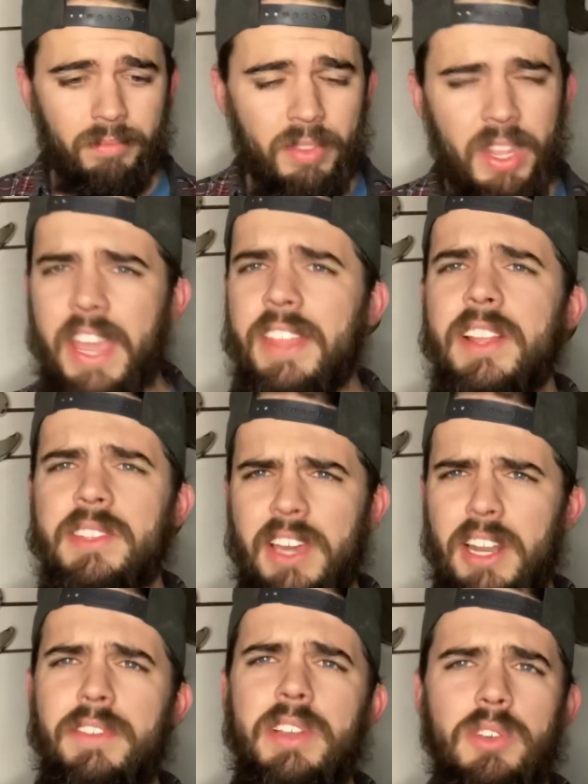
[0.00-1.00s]
And that's kind
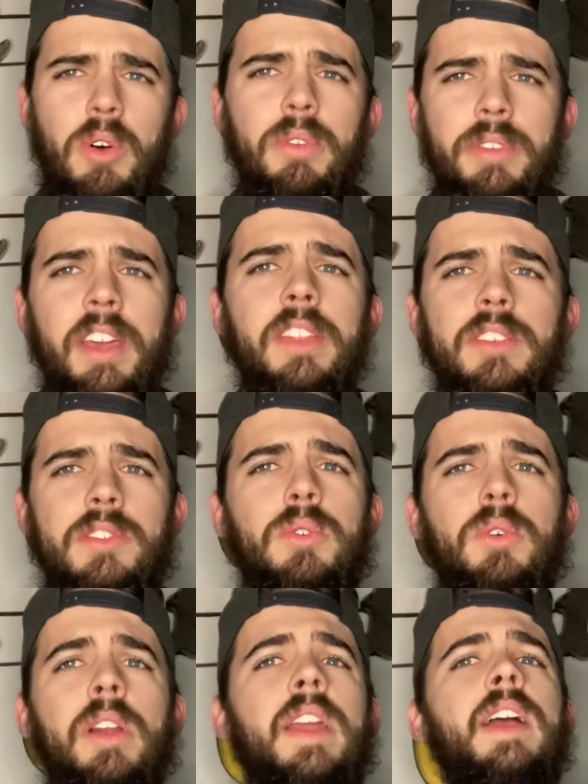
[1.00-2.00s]
of his whole thing in the
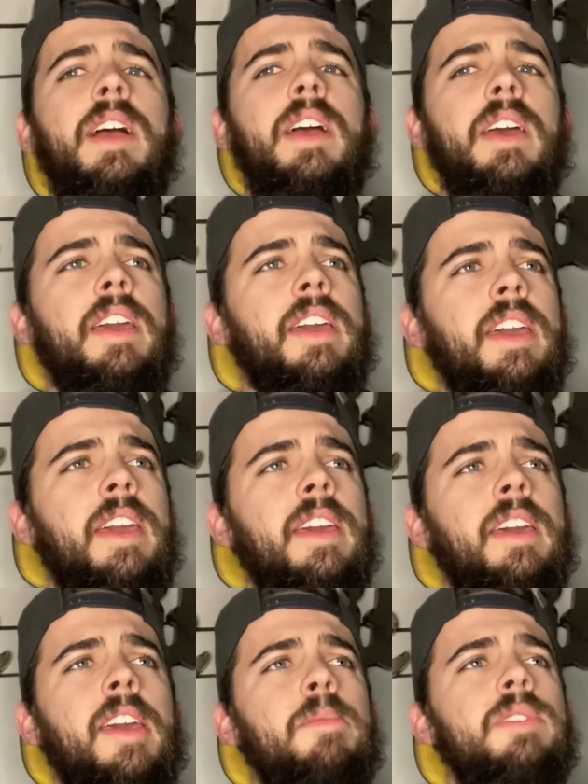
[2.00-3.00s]
story. He
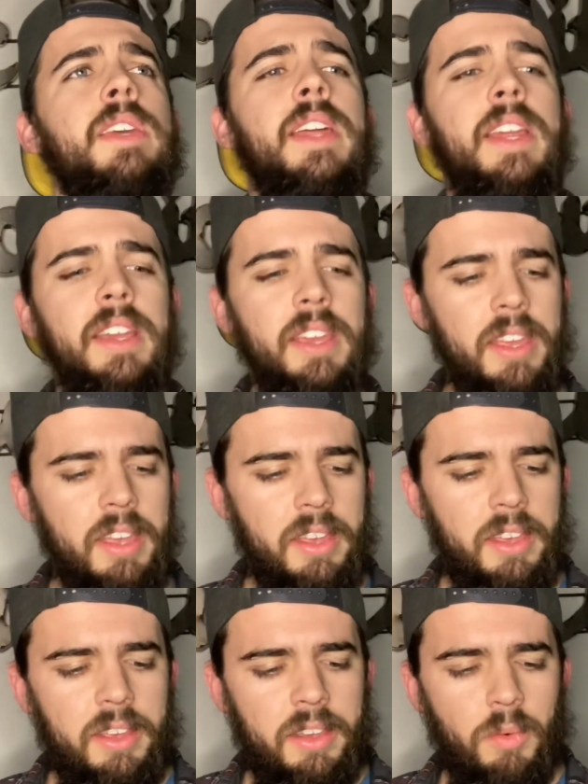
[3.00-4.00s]
keeps getting
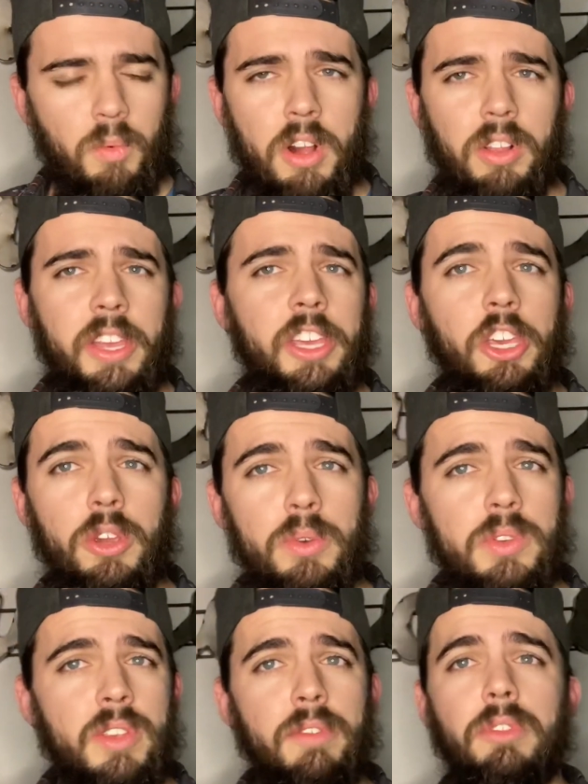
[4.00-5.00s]
wrongly
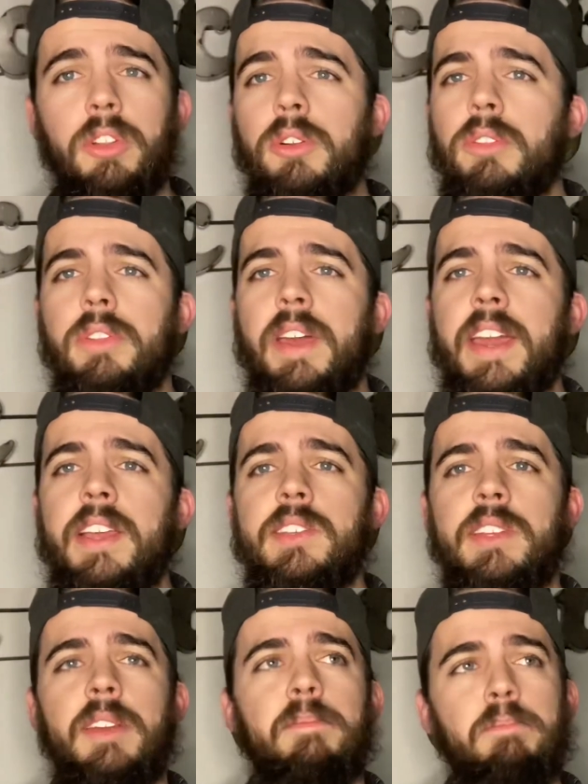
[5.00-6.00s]
accused of little things,
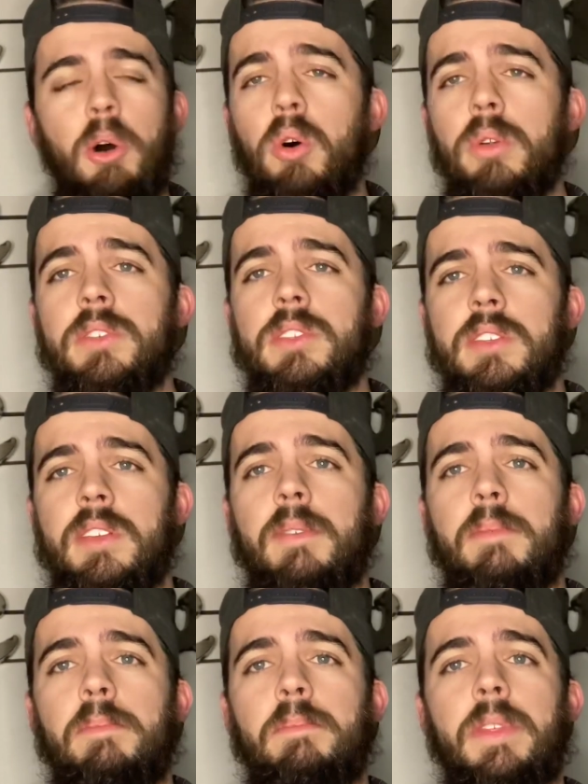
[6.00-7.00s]
and he bolts,
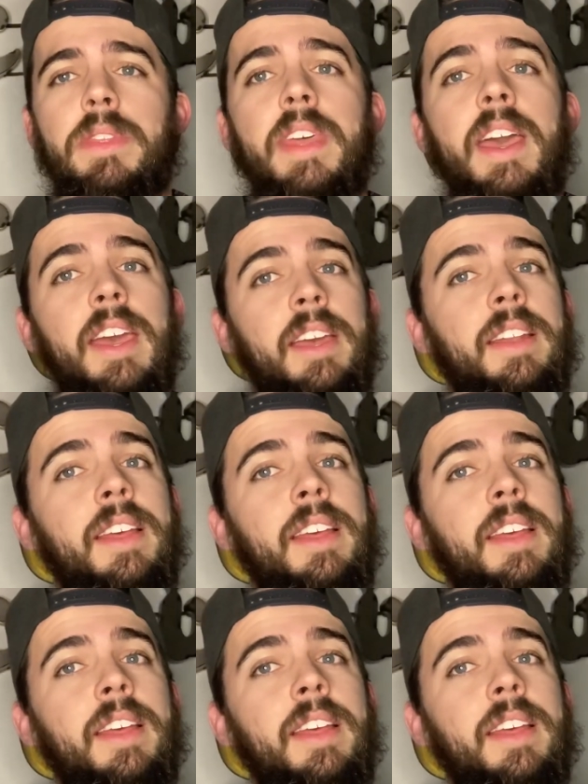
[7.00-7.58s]
but then